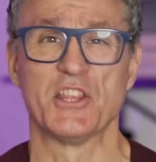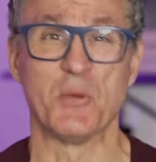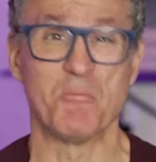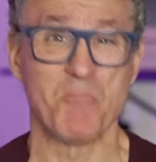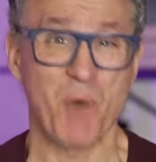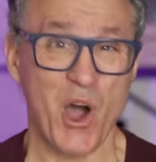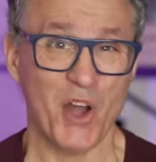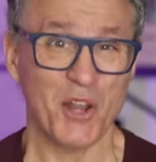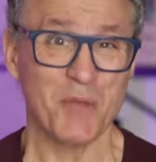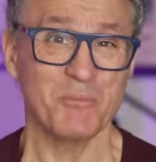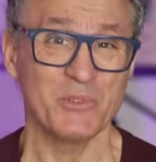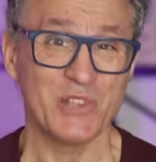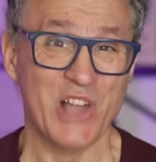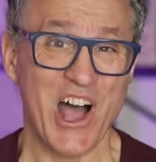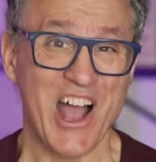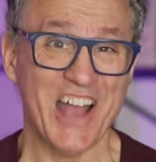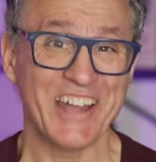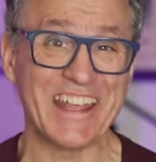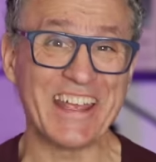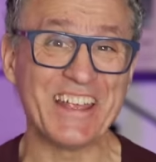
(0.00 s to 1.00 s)
The bottom
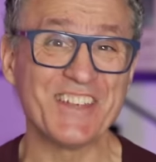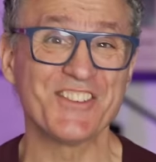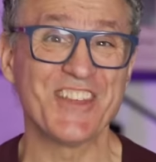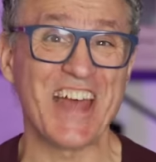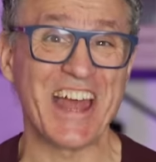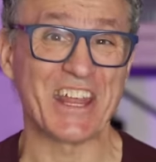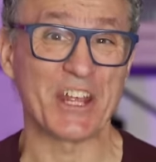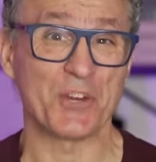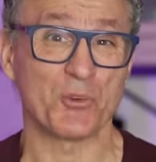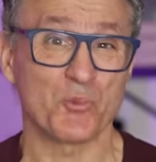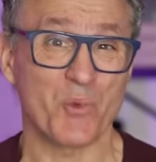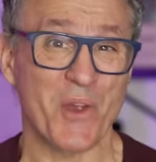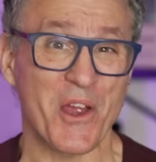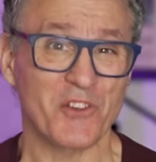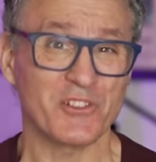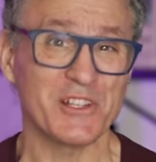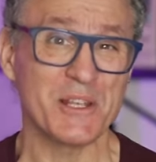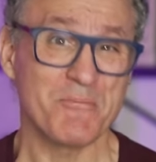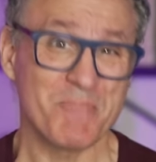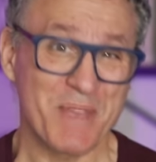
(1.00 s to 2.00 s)
line is that it
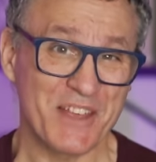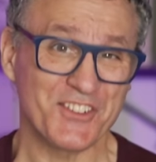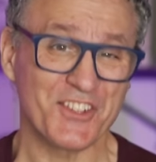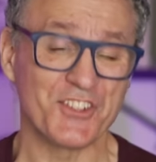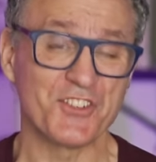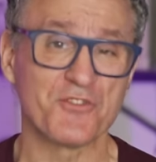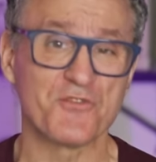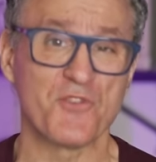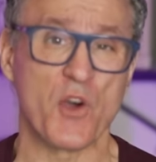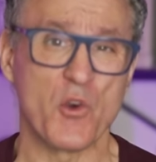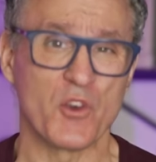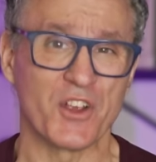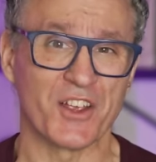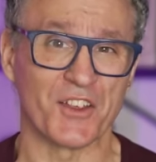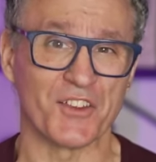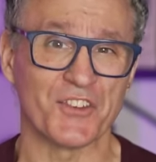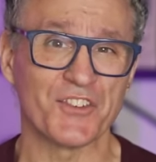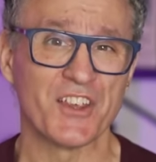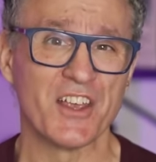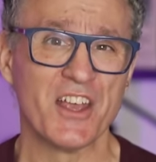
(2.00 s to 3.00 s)
rarely misses
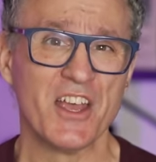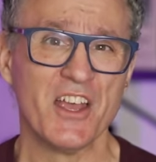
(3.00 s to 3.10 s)
focus,